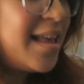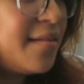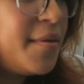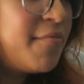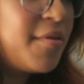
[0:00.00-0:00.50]

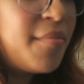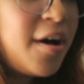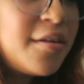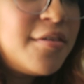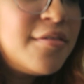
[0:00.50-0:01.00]
it's being
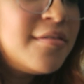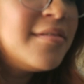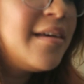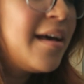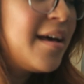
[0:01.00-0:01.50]

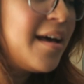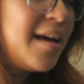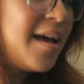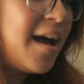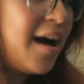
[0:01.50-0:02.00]
remodeled.
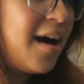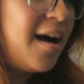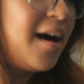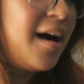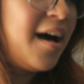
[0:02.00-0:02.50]

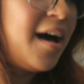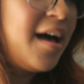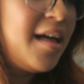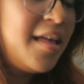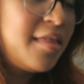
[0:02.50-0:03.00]

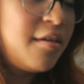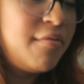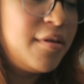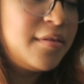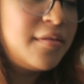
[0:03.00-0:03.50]

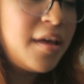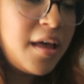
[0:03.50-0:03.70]
There was